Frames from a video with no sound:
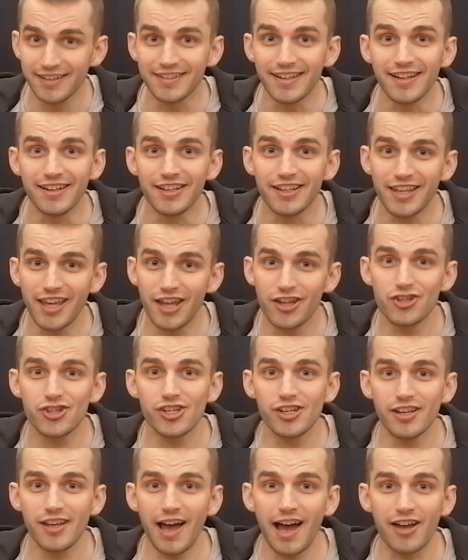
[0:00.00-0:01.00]
than the
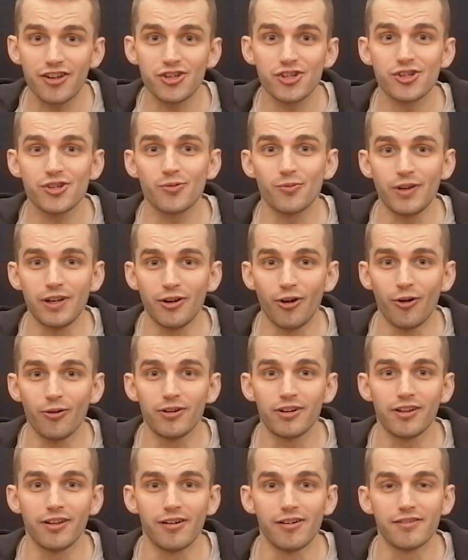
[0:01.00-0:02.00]
Kenshi hashish we know
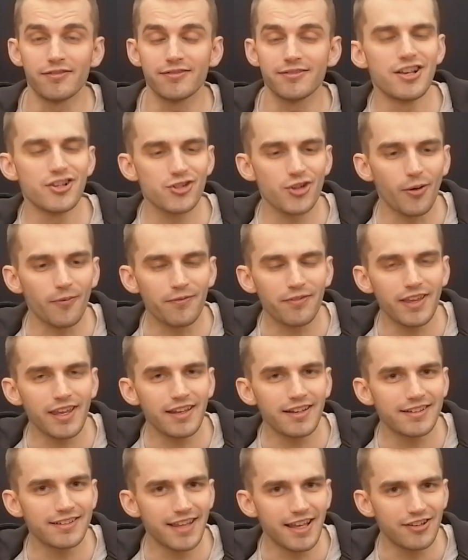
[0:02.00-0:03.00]
and love.
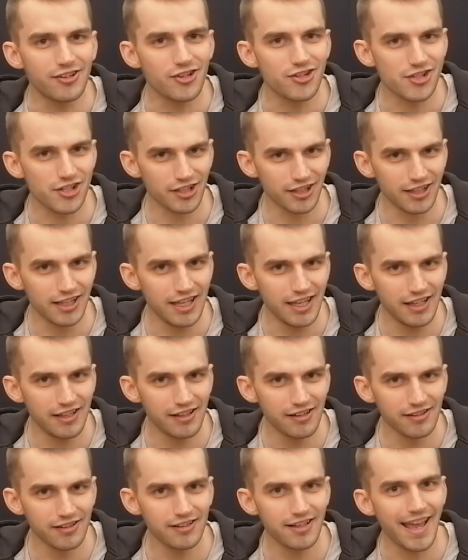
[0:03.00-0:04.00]
Something that is
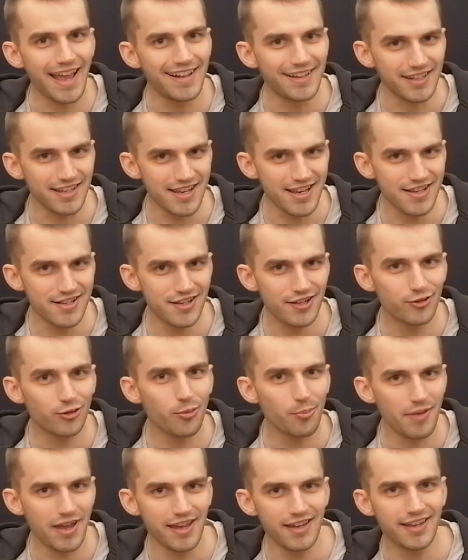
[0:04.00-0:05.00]
legal and easy to
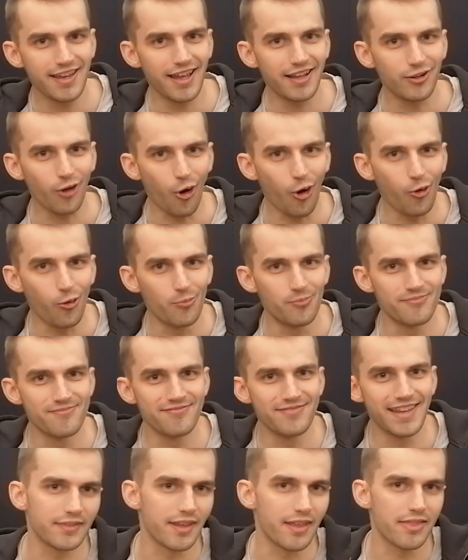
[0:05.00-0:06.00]
make at home.
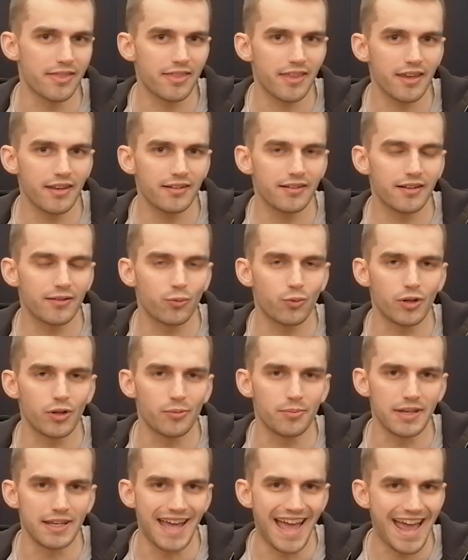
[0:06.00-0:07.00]
That thing that will
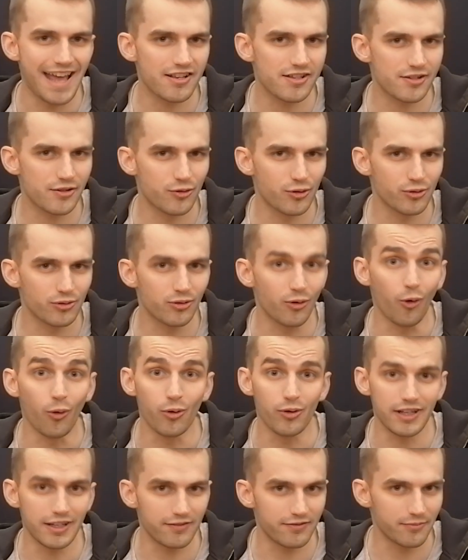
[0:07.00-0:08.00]
be as good
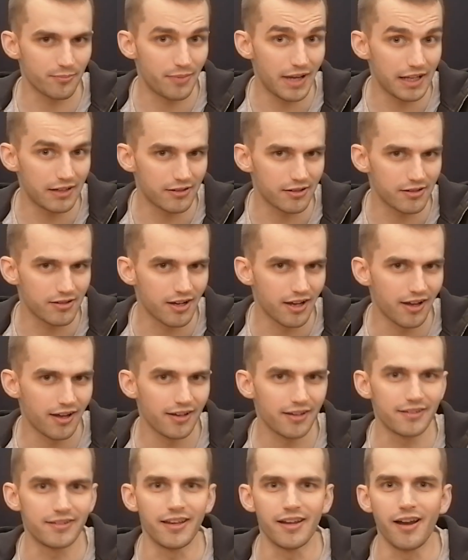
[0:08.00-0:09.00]
or even better
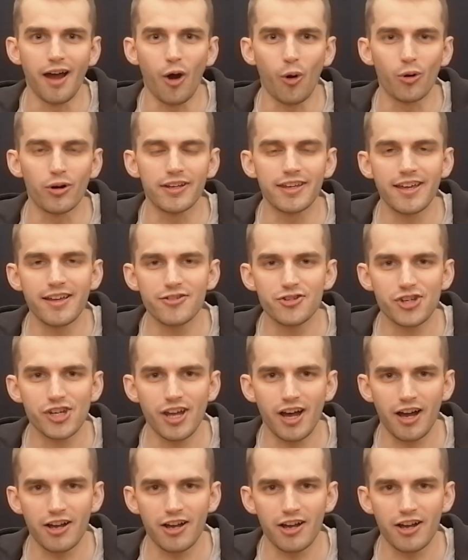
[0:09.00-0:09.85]
than our Kenshi